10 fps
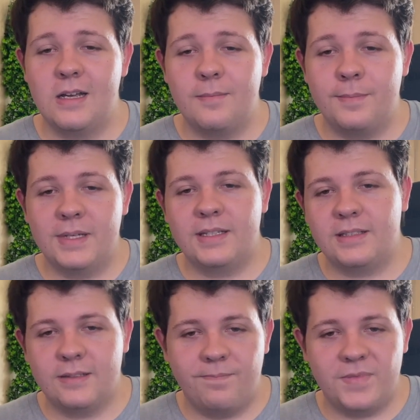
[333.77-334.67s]
But
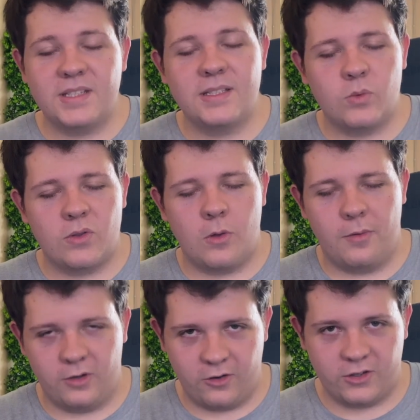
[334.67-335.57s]
this is what the
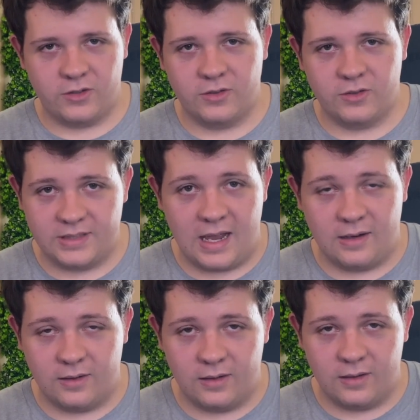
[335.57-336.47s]
omnidirectional sound
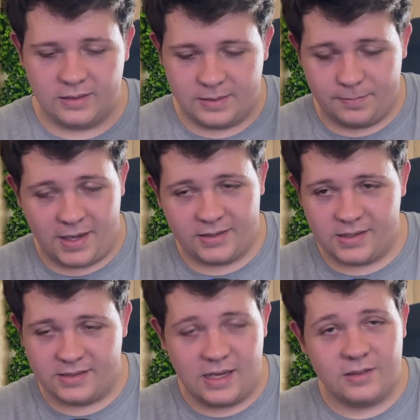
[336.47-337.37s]
it basically
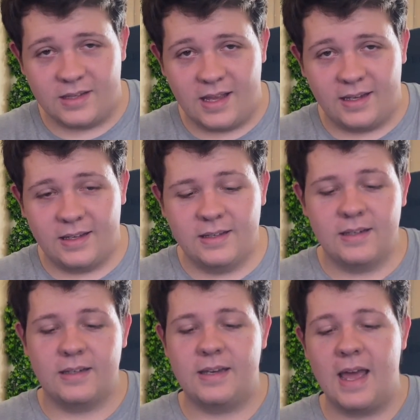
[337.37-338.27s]
sounds like.
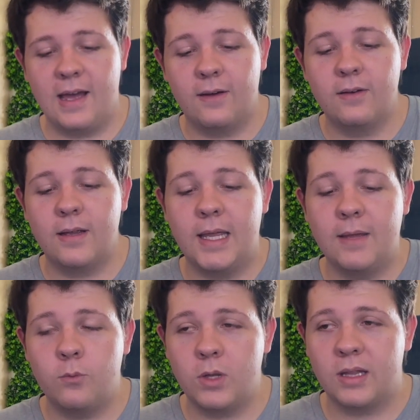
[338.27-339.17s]
Now, if we
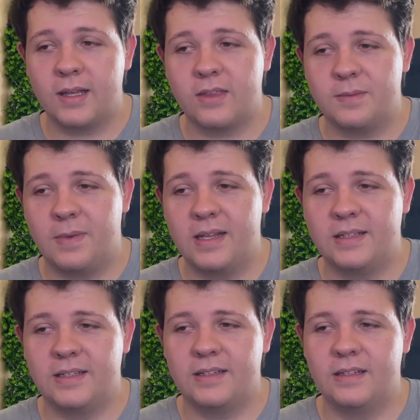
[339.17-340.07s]
click this
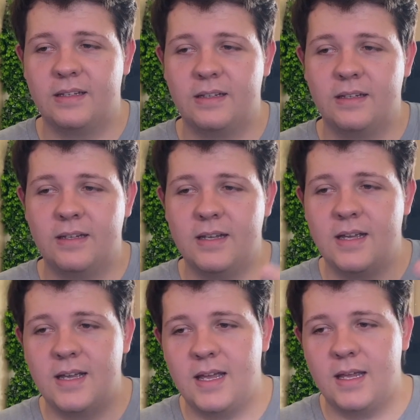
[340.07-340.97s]
button,
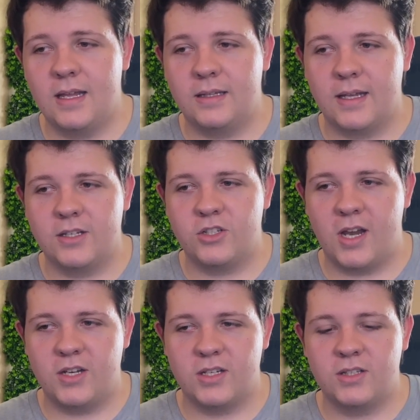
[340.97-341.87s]
it does
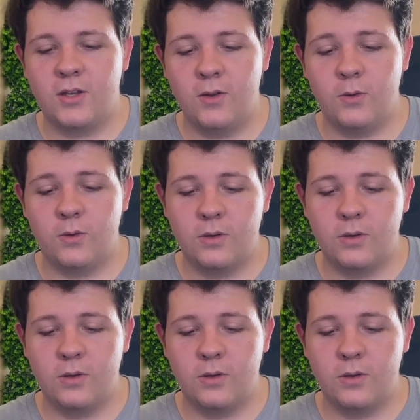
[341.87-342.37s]
change it to